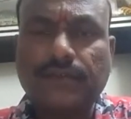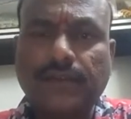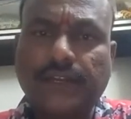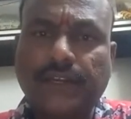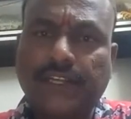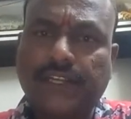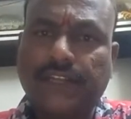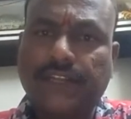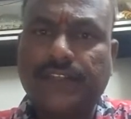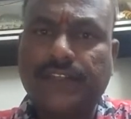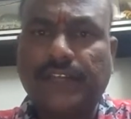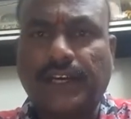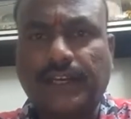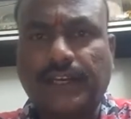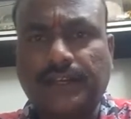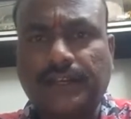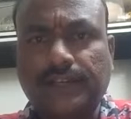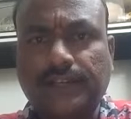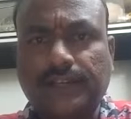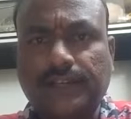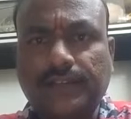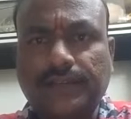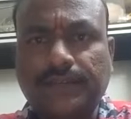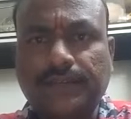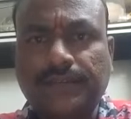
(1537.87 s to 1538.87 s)

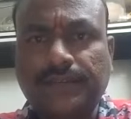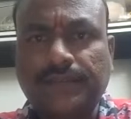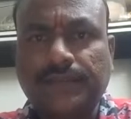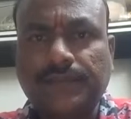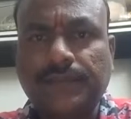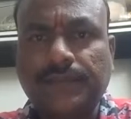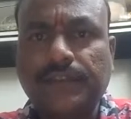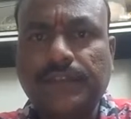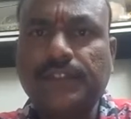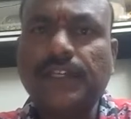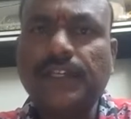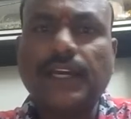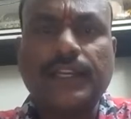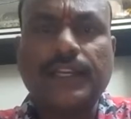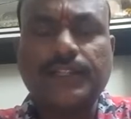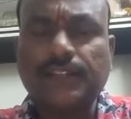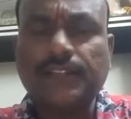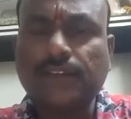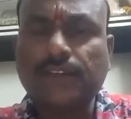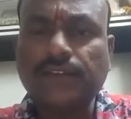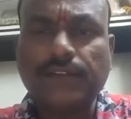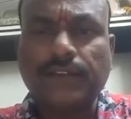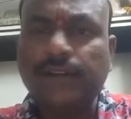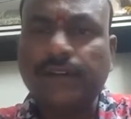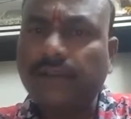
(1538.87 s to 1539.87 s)
discharge.
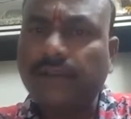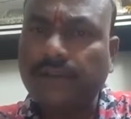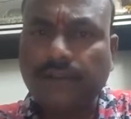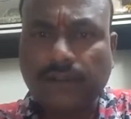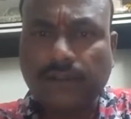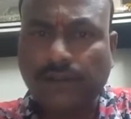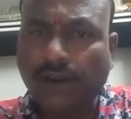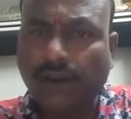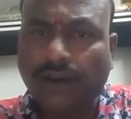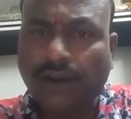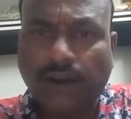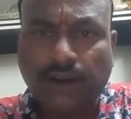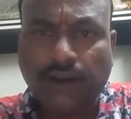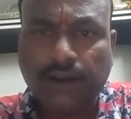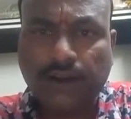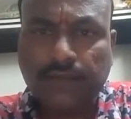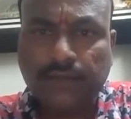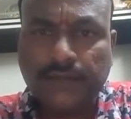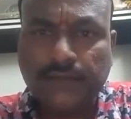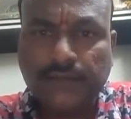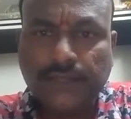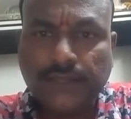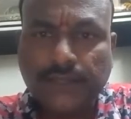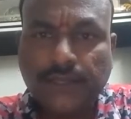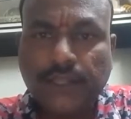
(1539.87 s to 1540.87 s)
Chargery will gone.
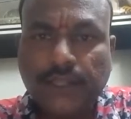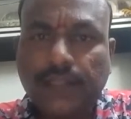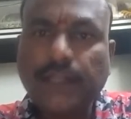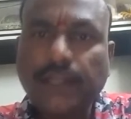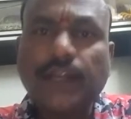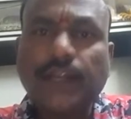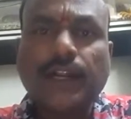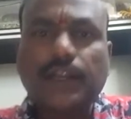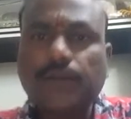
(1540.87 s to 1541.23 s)
Then